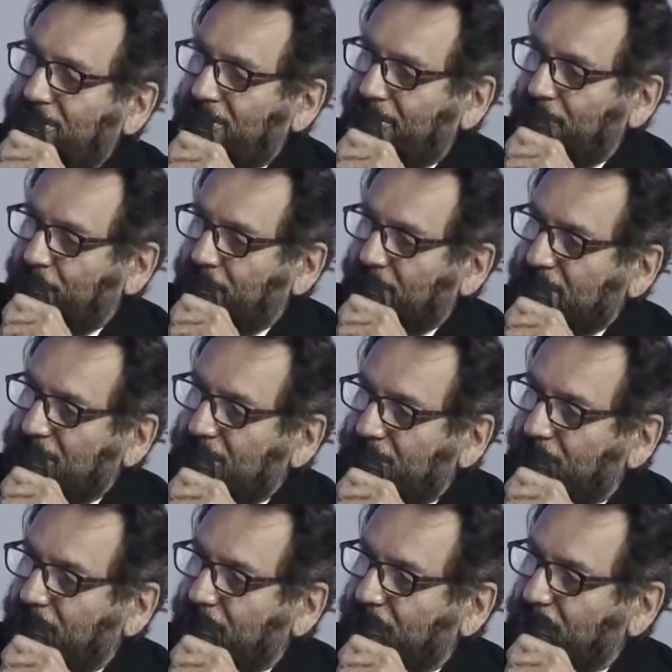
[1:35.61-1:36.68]
a painting
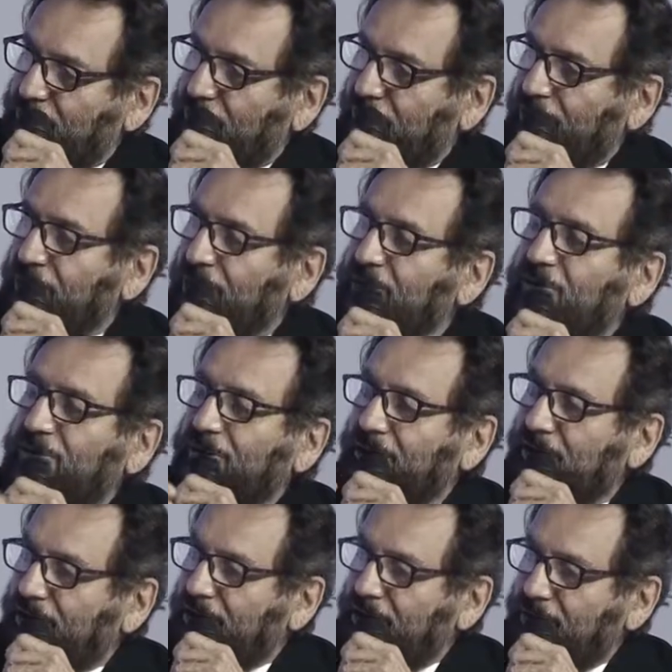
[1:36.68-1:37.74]
or a drawing and
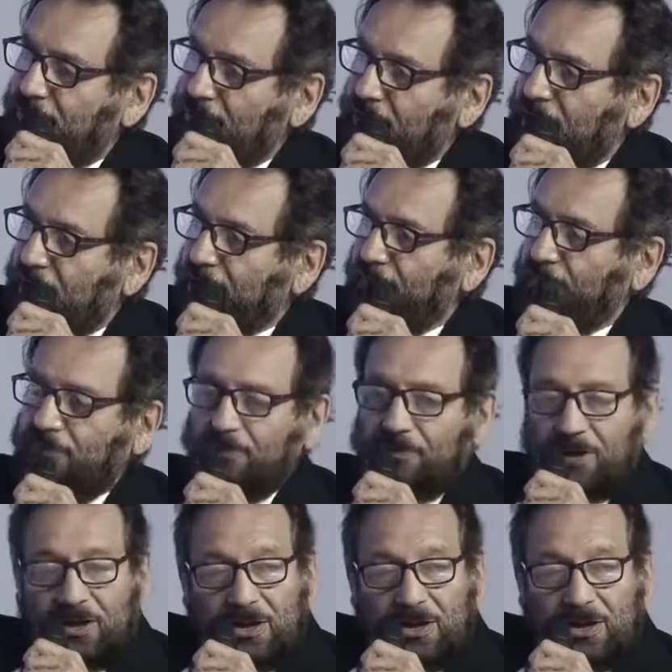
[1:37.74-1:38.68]
create it into an art form.